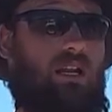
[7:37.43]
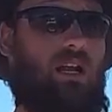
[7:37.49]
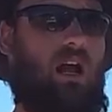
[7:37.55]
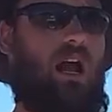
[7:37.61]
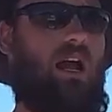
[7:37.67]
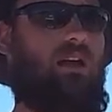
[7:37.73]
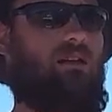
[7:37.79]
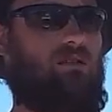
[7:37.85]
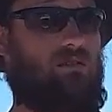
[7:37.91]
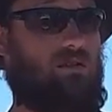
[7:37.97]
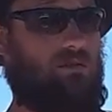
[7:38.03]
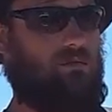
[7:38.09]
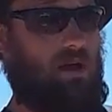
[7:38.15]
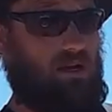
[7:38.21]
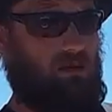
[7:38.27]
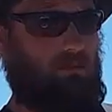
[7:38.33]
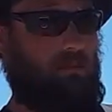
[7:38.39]
Now, I usually
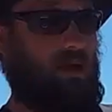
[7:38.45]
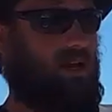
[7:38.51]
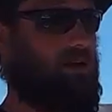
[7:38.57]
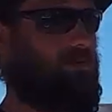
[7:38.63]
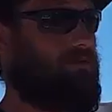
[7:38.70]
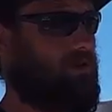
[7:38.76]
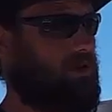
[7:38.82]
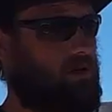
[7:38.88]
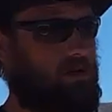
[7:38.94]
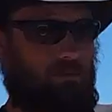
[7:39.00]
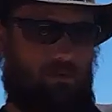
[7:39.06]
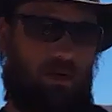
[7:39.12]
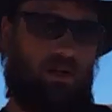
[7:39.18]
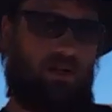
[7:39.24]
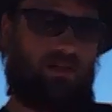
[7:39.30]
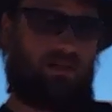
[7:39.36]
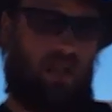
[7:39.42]
recommend, if you're going to
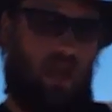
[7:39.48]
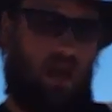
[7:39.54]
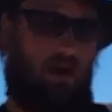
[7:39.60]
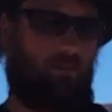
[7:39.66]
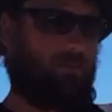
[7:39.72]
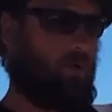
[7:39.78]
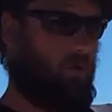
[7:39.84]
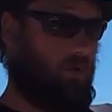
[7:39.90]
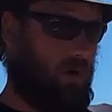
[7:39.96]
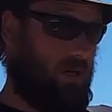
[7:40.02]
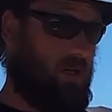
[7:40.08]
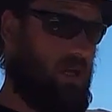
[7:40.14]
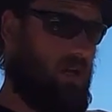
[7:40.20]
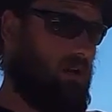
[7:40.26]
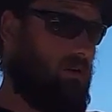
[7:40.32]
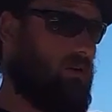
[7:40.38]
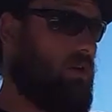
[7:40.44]
breed a sow or a
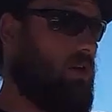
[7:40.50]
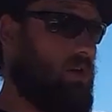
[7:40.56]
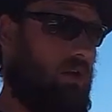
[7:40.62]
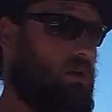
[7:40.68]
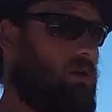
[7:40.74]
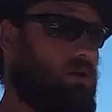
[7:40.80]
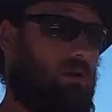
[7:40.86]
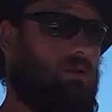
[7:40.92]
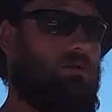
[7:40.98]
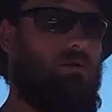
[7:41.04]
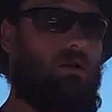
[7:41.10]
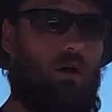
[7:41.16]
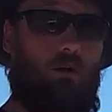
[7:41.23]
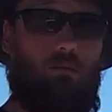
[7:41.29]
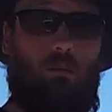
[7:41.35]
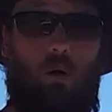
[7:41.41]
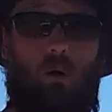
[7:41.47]
gilt,
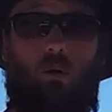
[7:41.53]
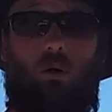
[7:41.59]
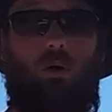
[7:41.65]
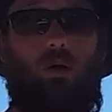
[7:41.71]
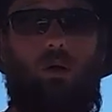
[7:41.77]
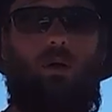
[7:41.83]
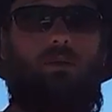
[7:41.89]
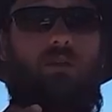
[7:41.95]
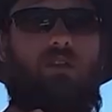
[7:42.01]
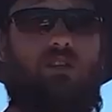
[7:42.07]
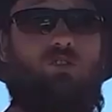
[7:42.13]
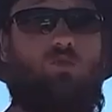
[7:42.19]
no more than